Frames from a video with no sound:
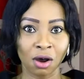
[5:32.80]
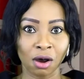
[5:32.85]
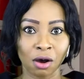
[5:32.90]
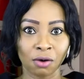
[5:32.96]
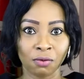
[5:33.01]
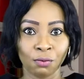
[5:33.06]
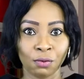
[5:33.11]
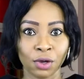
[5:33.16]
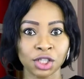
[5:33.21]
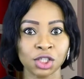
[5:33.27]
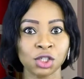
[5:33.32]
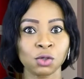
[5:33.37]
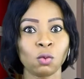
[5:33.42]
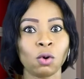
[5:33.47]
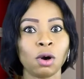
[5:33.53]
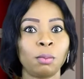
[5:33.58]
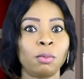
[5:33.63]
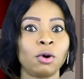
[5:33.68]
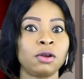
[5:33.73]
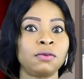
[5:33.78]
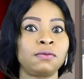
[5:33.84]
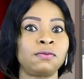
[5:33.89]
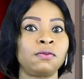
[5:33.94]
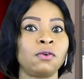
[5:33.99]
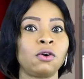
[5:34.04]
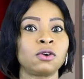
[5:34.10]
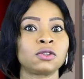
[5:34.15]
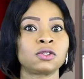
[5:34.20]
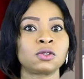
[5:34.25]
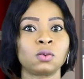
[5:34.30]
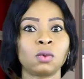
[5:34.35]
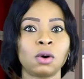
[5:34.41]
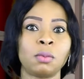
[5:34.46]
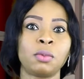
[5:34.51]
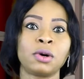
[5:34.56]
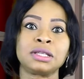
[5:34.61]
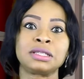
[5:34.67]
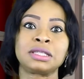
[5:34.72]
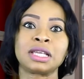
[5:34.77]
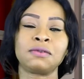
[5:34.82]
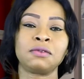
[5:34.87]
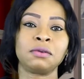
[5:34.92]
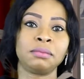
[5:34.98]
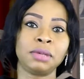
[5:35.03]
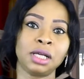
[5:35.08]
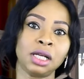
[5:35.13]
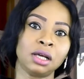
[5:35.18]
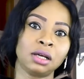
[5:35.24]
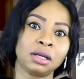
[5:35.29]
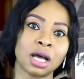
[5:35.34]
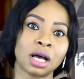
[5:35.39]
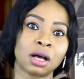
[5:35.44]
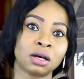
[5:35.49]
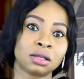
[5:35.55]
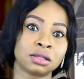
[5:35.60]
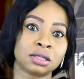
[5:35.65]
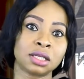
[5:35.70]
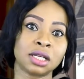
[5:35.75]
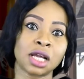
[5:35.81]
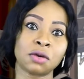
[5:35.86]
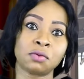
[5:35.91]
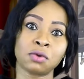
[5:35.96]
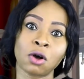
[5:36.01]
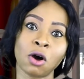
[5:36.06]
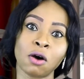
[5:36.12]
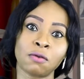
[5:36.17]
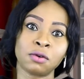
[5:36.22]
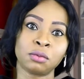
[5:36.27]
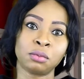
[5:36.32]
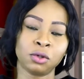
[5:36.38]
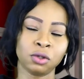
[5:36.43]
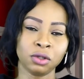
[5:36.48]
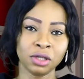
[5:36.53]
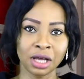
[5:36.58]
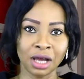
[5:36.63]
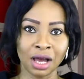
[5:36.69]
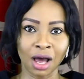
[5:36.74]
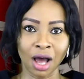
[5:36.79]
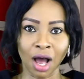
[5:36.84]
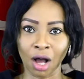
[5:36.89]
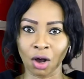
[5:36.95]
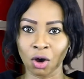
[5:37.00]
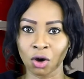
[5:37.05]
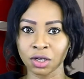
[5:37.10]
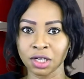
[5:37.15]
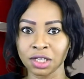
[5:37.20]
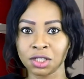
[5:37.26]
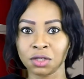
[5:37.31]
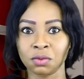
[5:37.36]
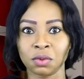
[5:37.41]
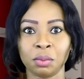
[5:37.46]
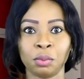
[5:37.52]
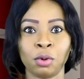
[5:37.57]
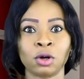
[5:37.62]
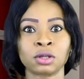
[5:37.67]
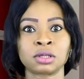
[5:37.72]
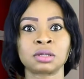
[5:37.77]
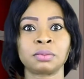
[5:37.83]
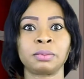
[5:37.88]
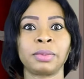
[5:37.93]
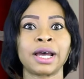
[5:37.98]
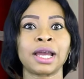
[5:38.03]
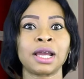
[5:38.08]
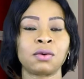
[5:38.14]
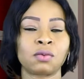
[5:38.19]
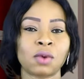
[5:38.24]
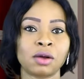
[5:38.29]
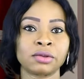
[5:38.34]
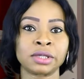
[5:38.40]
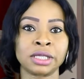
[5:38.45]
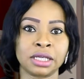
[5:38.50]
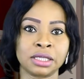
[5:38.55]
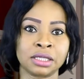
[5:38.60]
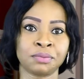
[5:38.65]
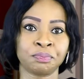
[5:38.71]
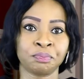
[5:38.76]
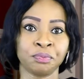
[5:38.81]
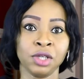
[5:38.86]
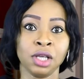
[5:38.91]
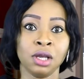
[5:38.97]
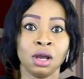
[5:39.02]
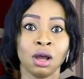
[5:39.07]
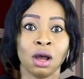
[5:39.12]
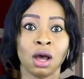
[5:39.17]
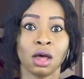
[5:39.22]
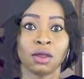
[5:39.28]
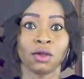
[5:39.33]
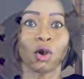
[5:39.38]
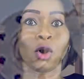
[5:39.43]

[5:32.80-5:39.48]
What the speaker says: of which 1.4 to 1.7 billion are considered recoverable, according to reports by Reuters. The